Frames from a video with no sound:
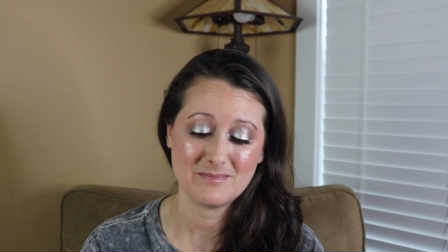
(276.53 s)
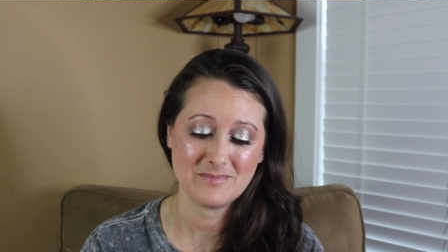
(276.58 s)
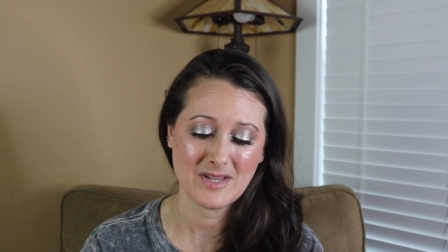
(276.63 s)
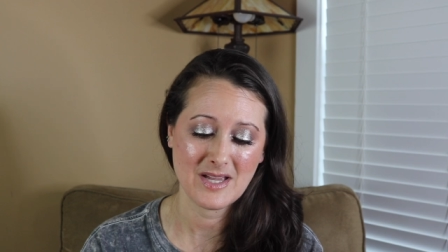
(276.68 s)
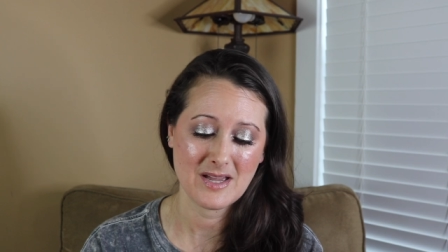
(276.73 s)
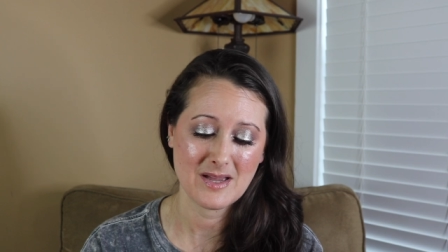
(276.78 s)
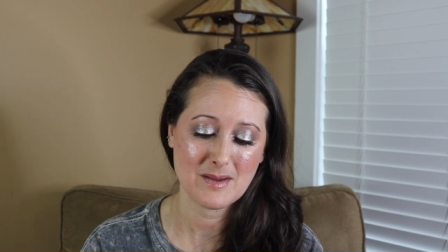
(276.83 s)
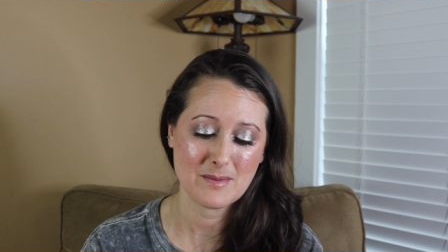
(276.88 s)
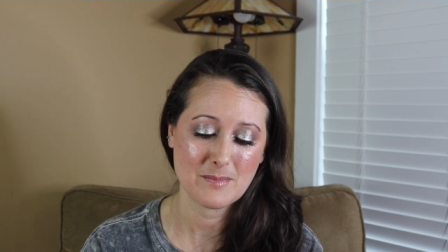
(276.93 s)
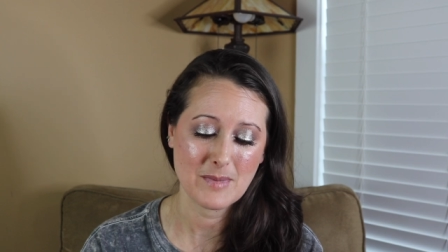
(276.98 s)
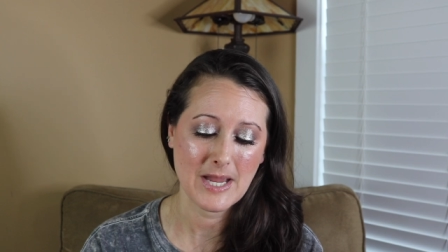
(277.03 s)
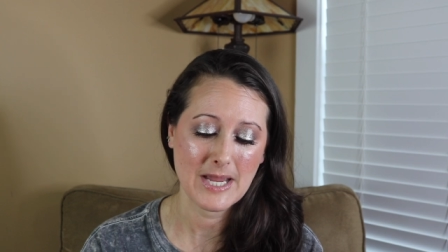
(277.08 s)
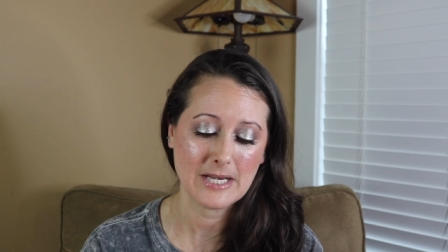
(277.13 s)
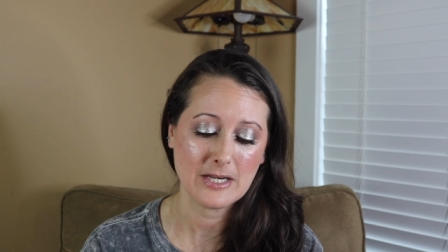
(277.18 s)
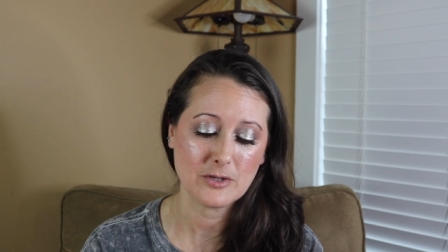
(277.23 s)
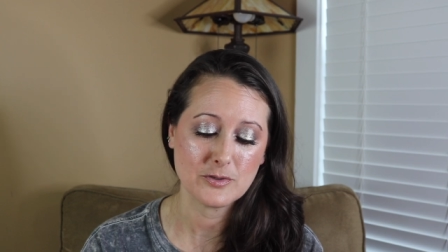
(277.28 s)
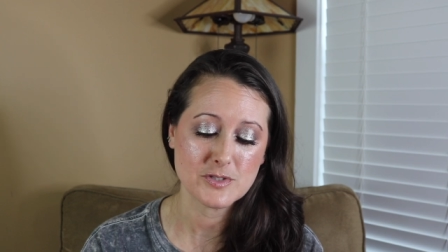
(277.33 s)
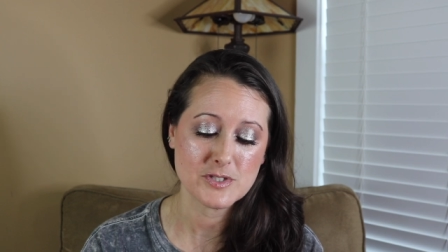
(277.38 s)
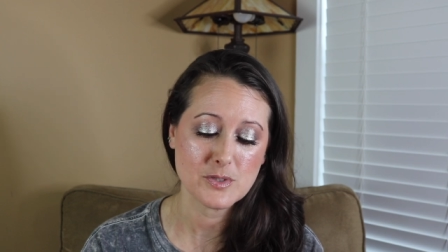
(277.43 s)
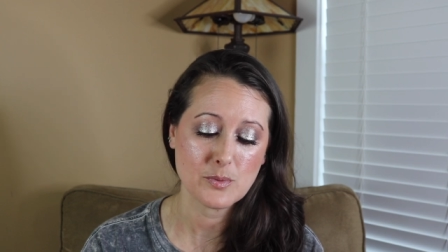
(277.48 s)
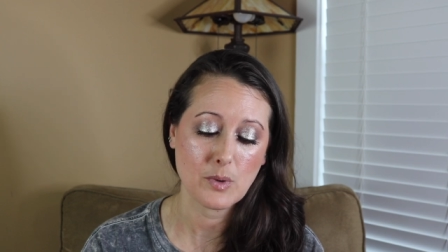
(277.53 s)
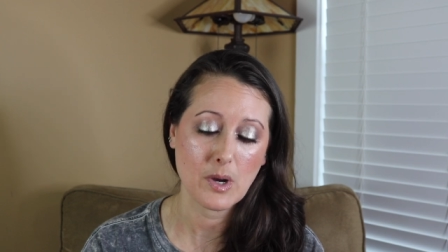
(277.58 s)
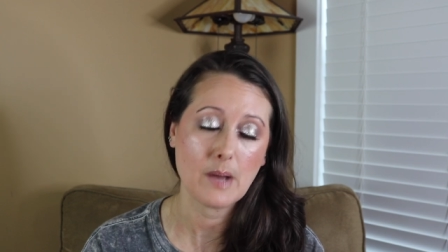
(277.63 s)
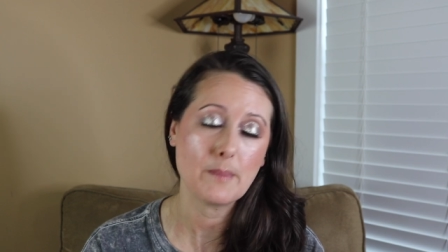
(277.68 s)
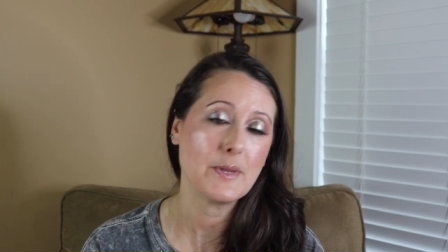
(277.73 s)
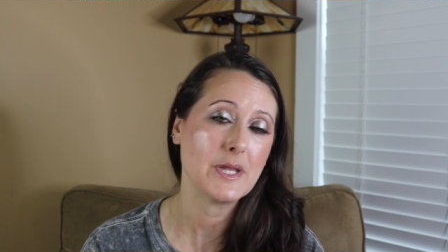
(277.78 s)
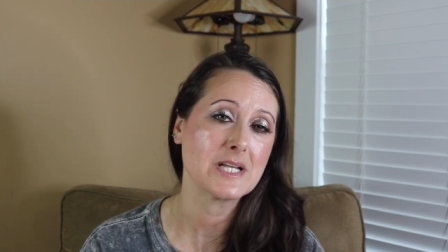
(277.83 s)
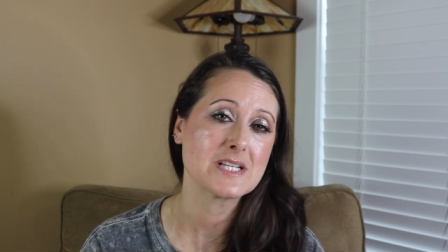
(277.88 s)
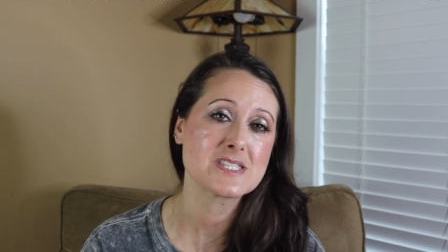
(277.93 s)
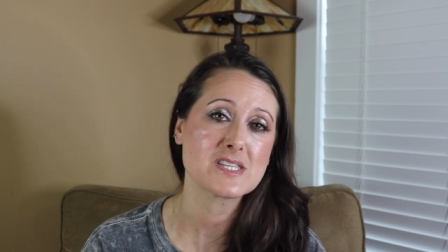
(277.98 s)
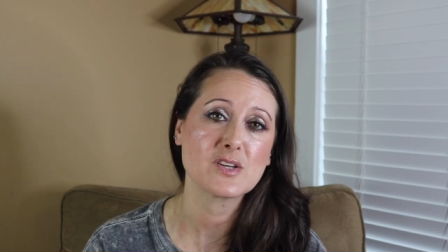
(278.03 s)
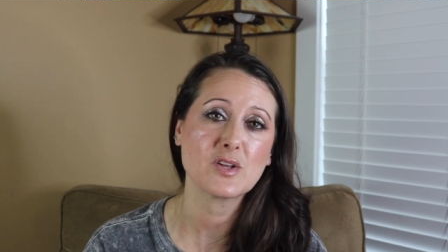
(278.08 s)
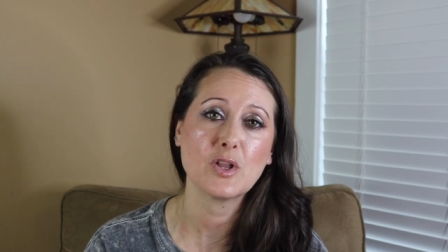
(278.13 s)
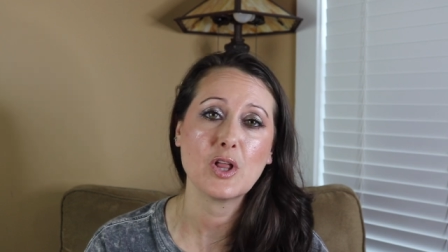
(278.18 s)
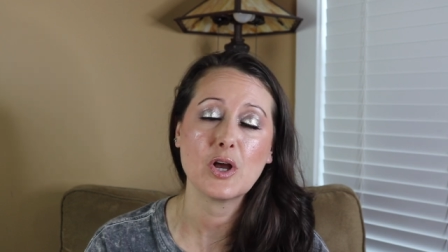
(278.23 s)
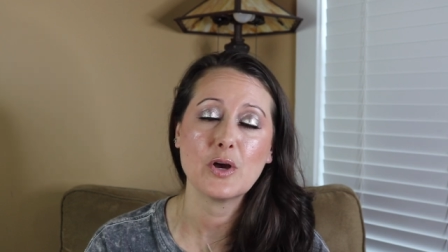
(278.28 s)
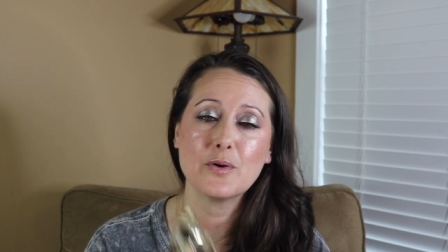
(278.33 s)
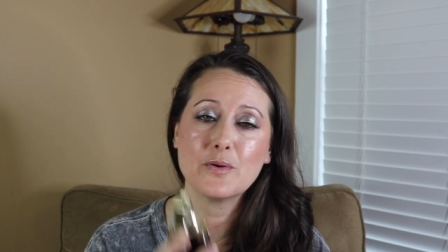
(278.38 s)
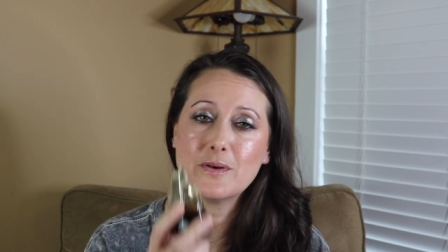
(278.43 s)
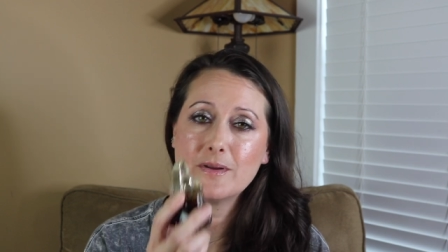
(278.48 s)
Um, I know Dua makes a
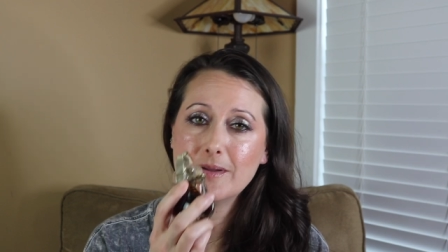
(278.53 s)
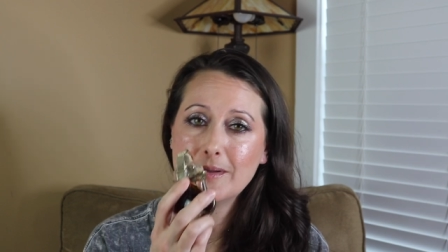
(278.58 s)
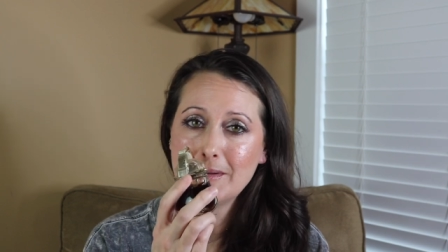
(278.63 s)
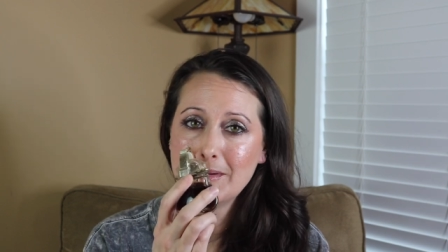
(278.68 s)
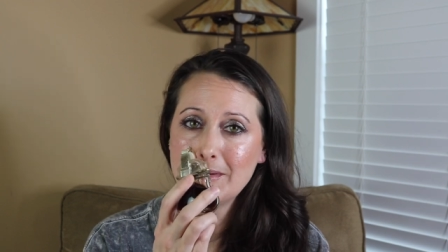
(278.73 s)
clone.